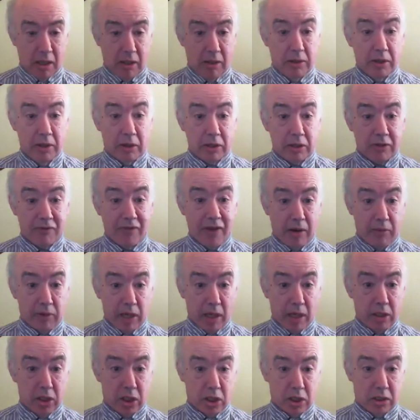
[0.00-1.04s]
nice
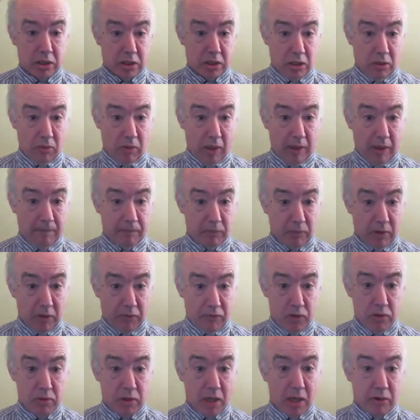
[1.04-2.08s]
variation to it. If
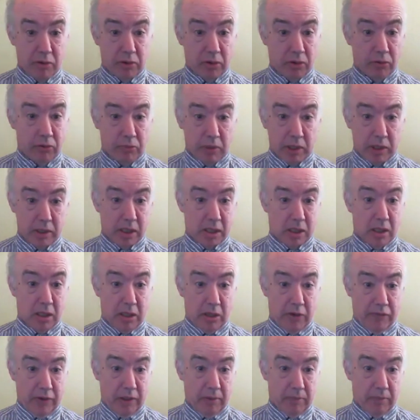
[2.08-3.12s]
you get it on the right side
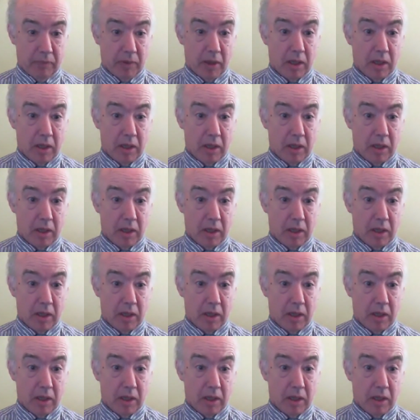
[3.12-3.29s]
of it.